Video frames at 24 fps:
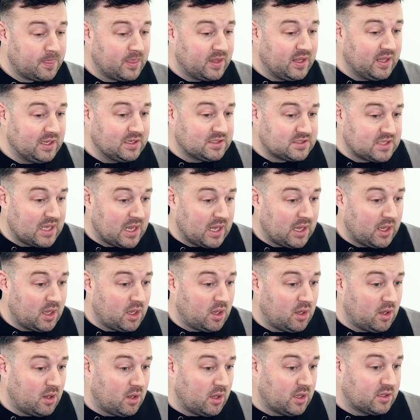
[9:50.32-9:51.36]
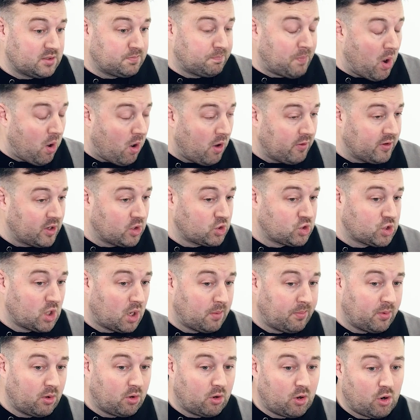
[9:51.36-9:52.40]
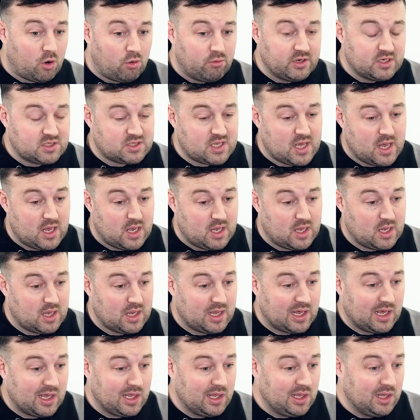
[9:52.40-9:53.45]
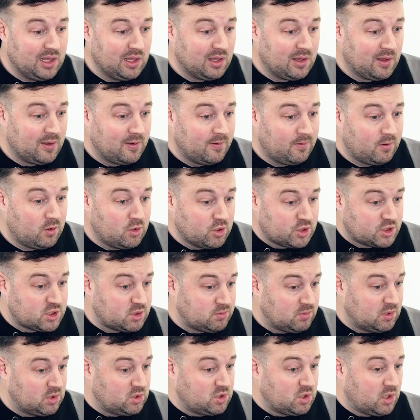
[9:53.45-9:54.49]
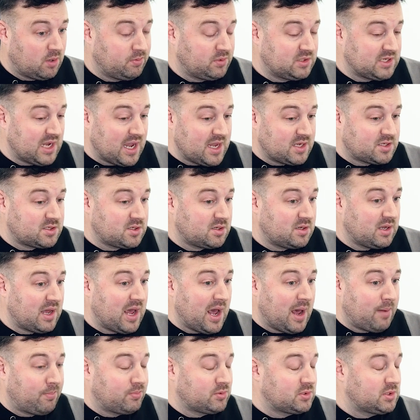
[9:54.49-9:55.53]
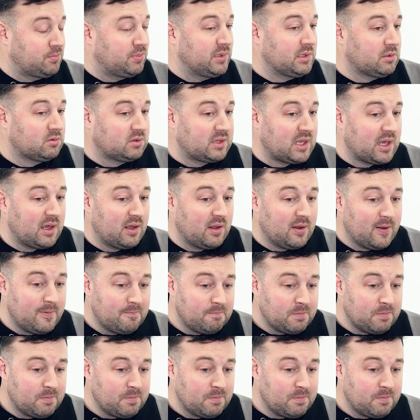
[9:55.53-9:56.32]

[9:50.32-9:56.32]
is that a partner job or is that a customer job, task, app to build that?